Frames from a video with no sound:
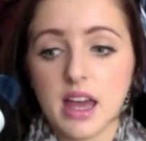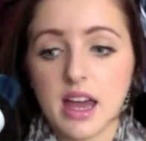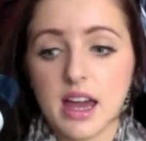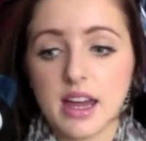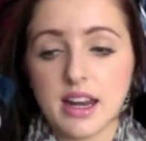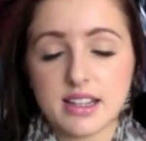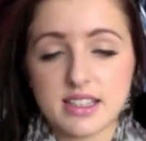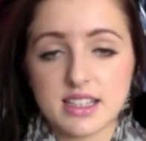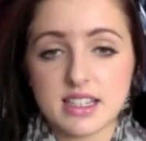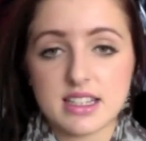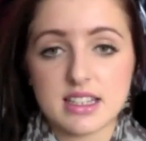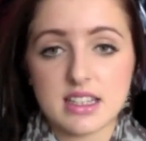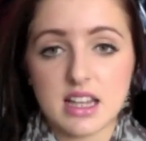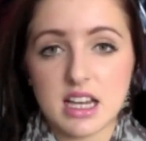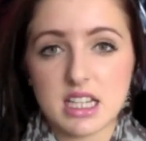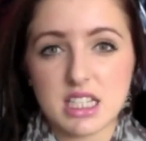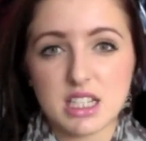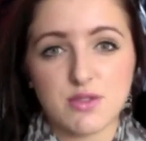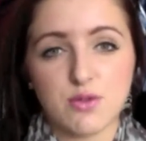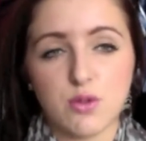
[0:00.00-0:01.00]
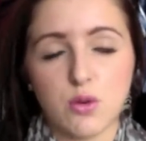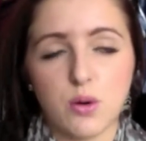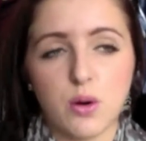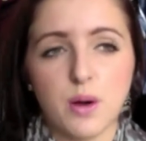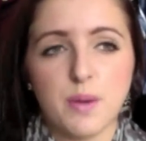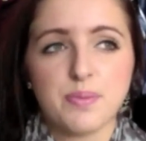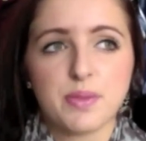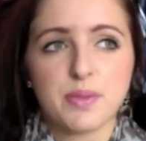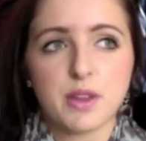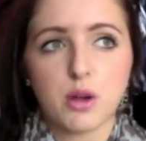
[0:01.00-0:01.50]
And it does last for
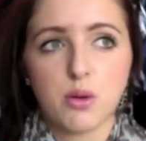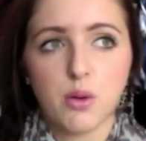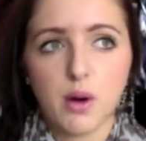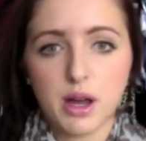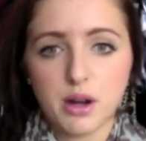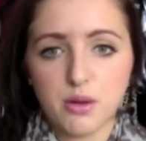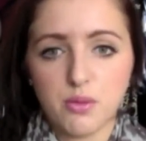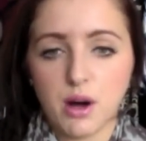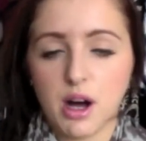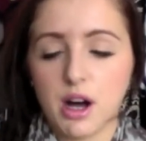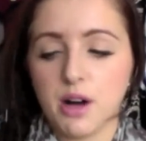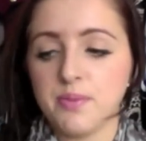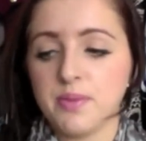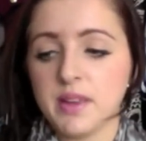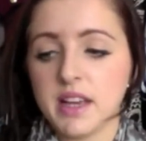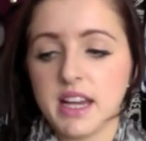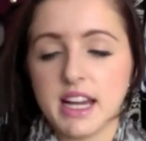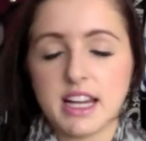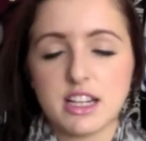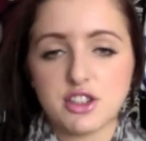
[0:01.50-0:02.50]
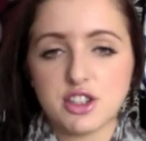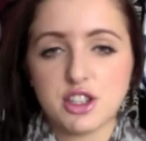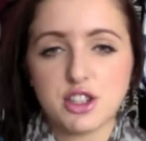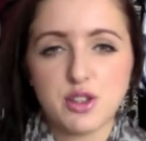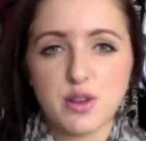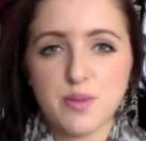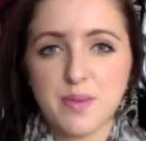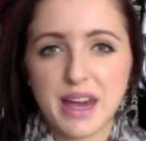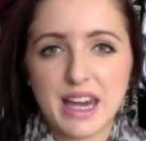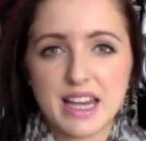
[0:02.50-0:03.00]
quite a while. It's just
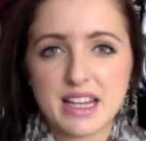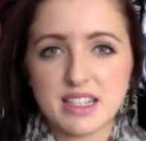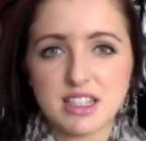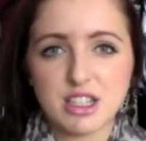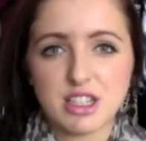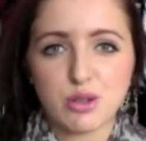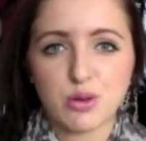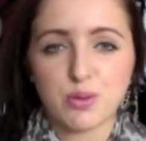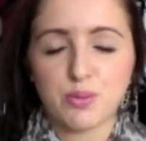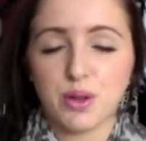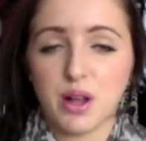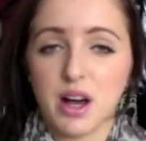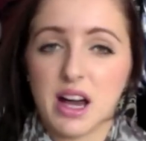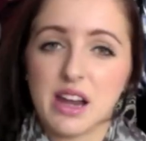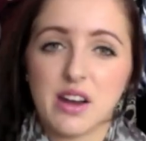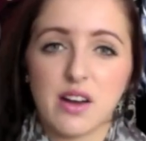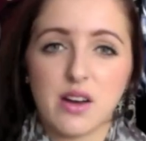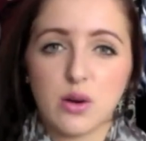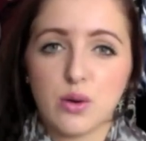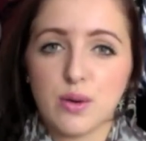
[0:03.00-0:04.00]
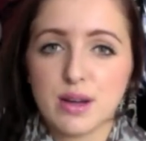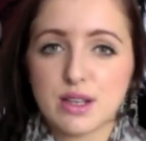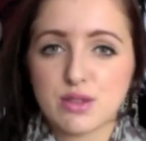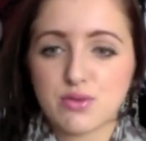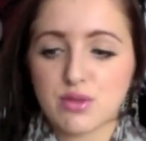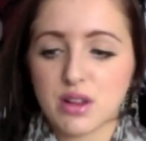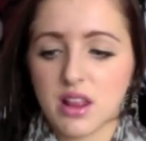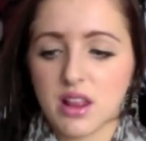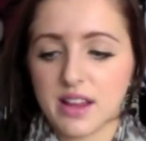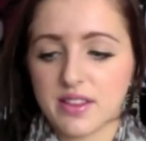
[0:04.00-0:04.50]
super easy to apply, and I always
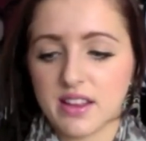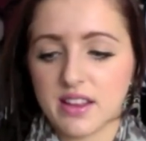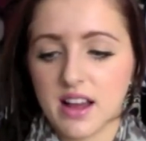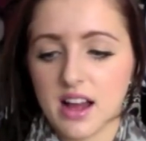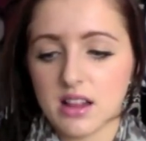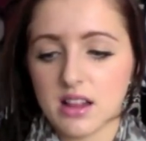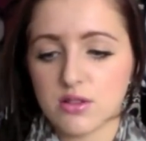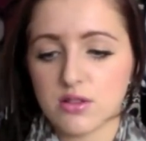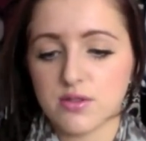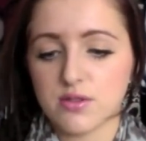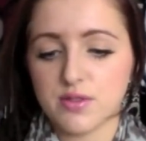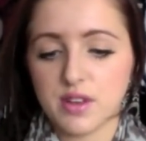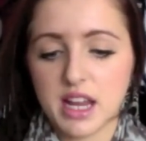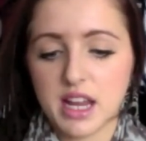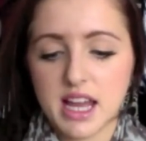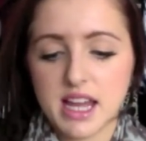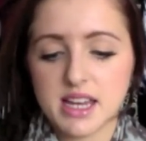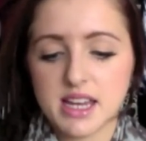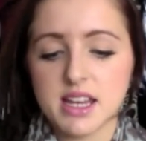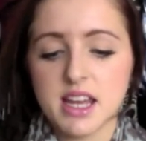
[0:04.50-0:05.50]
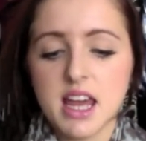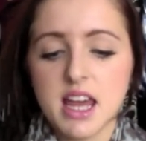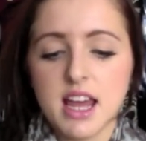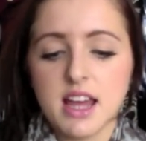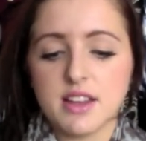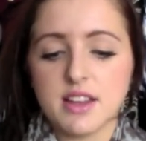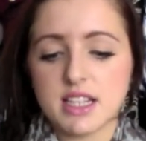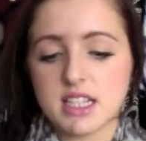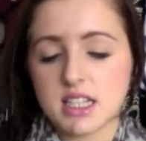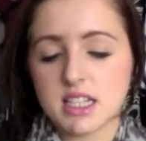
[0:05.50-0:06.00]
really like the color of it. And
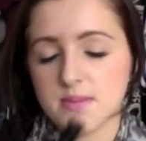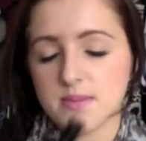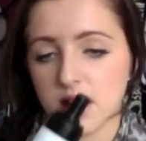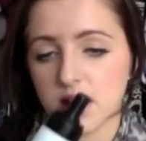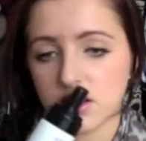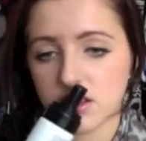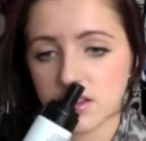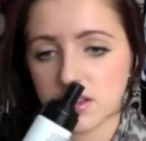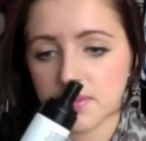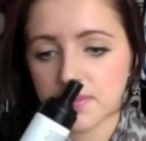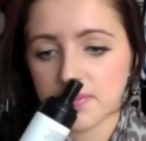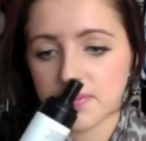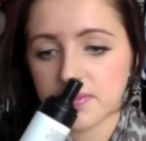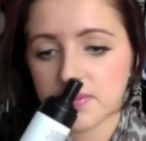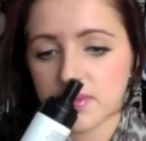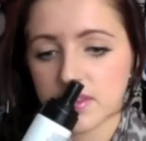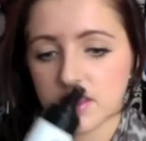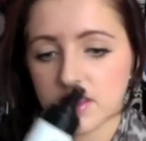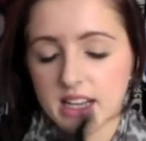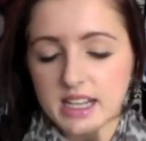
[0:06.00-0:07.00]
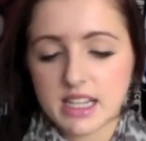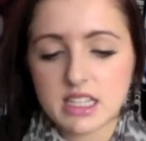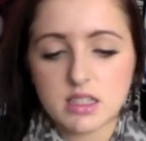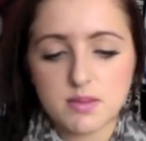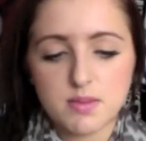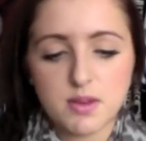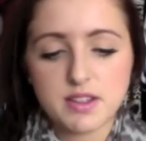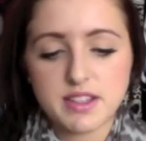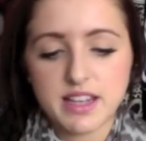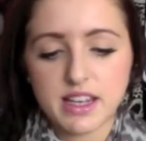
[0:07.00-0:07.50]
the smell, like it
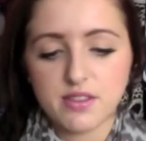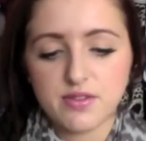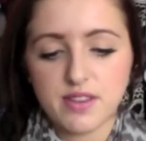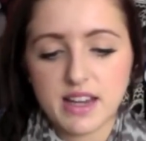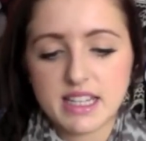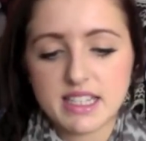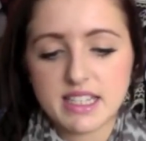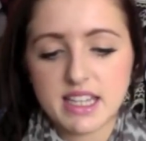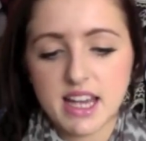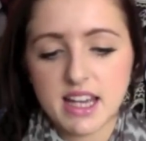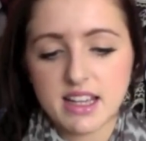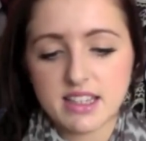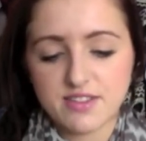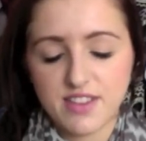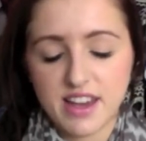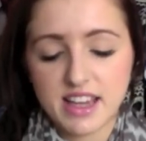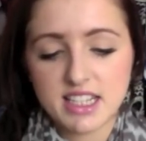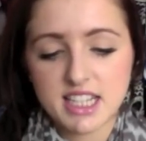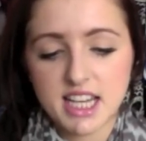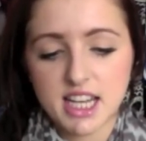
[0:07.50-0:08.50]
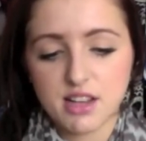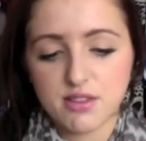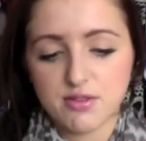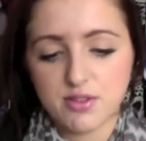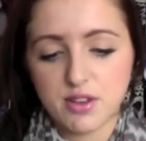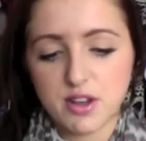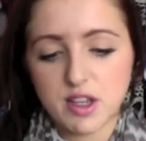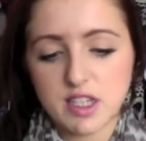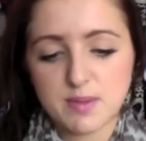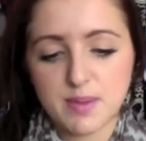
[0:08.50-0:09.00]
smells like fake tan at
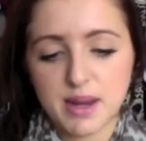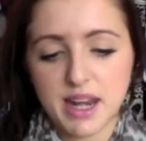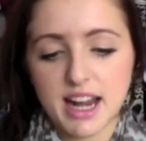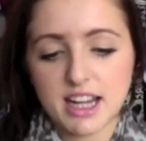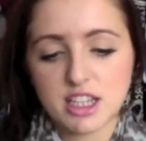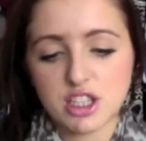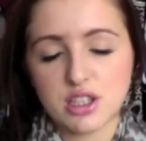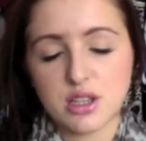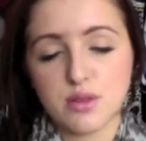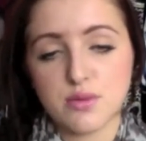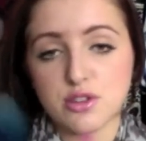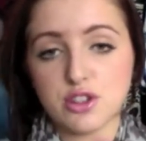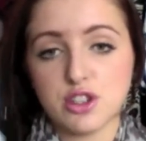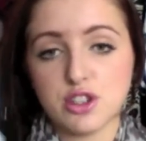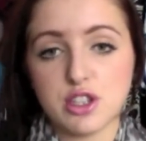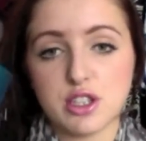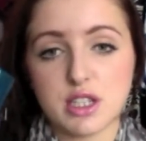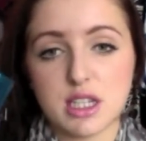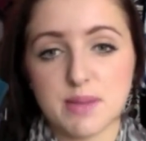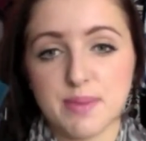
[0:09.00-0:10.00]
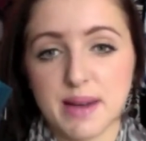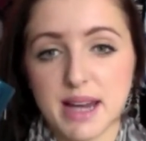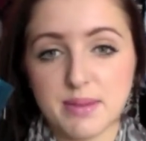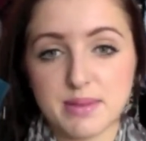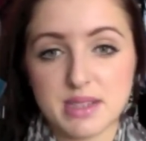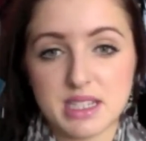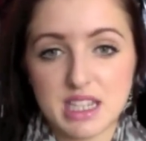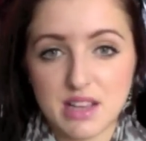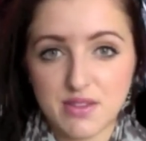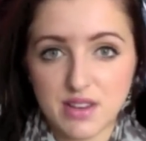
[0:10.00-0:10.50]
first, but it actually reduces by up
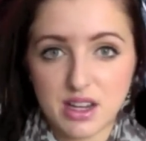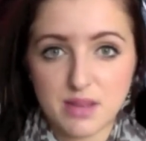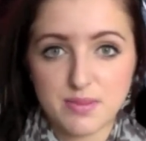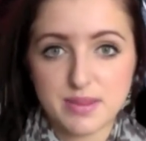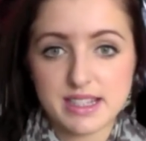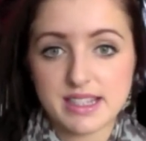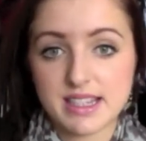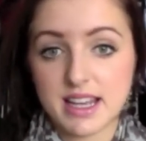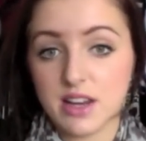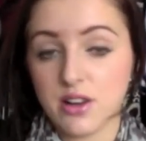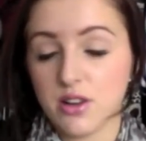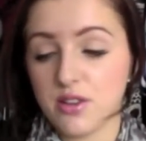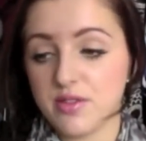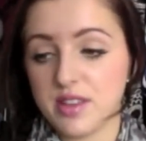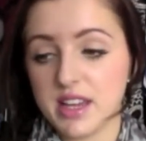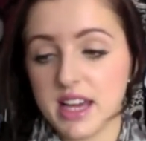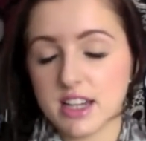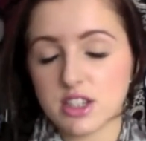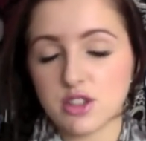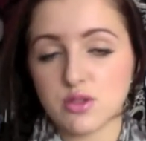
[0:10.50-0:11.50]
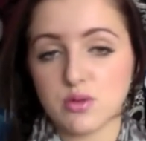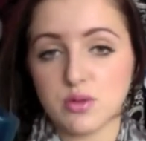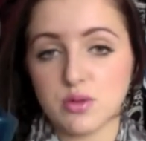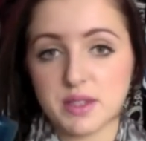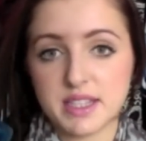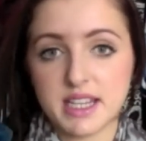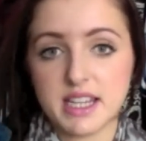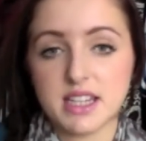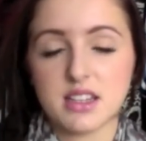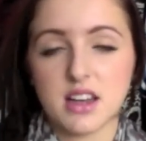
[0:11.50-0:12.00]
to 70% of the actual
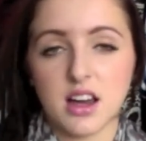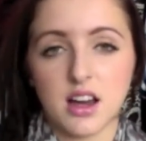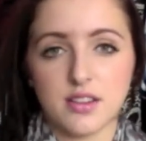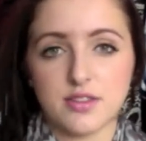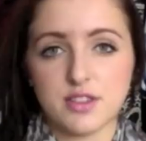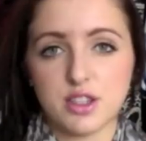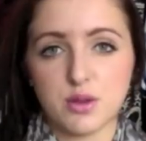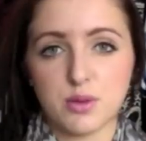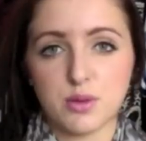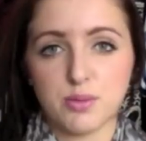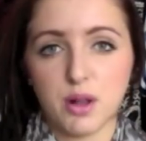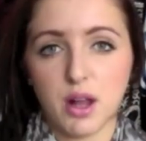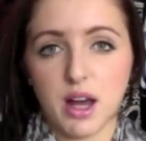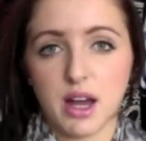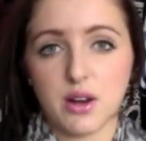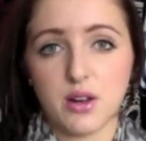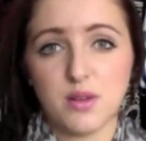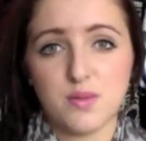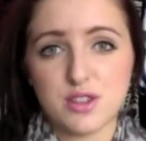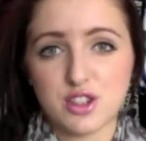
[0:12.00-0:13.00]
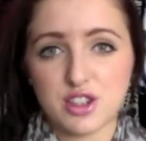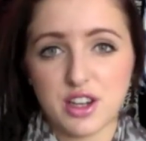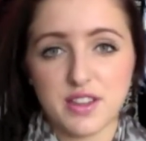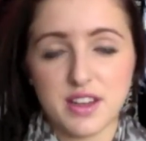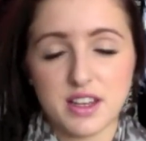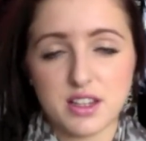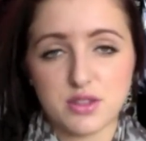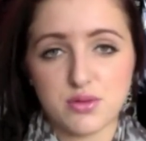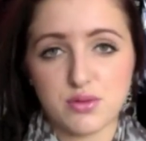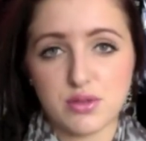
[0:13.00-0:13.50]
scent after you apply it on, which I
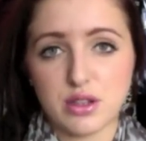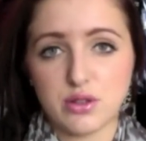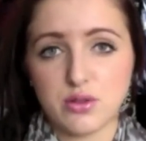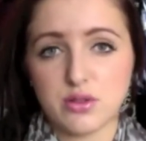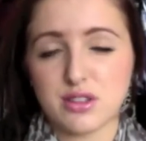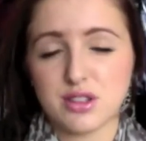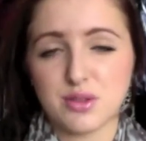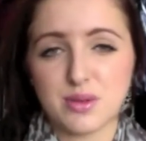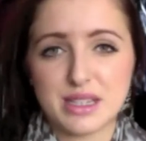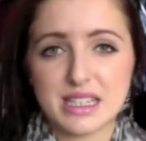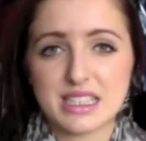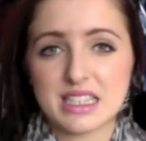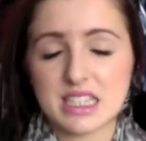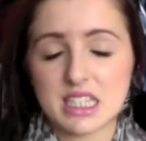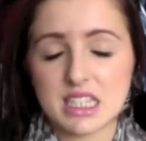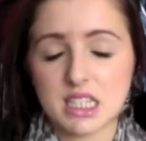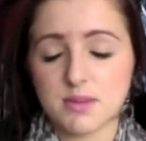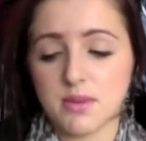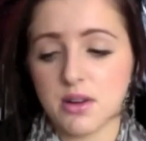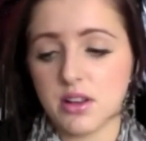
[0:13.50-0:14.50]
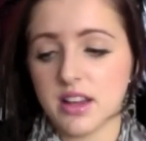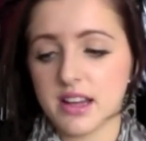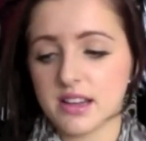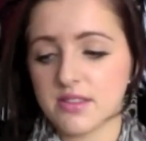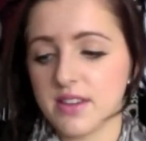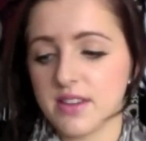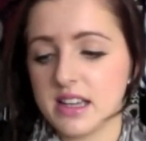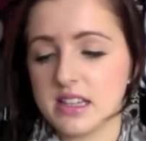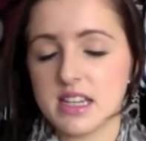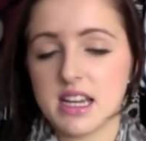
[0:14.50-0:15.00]
think is really good, so it doesn't smell like
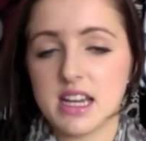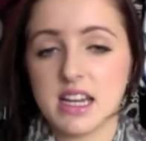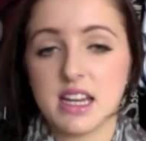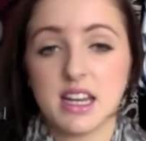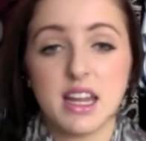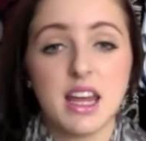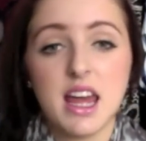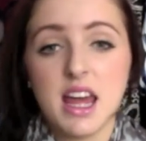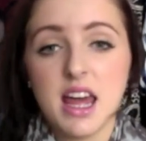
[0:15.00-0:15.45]
fake tan.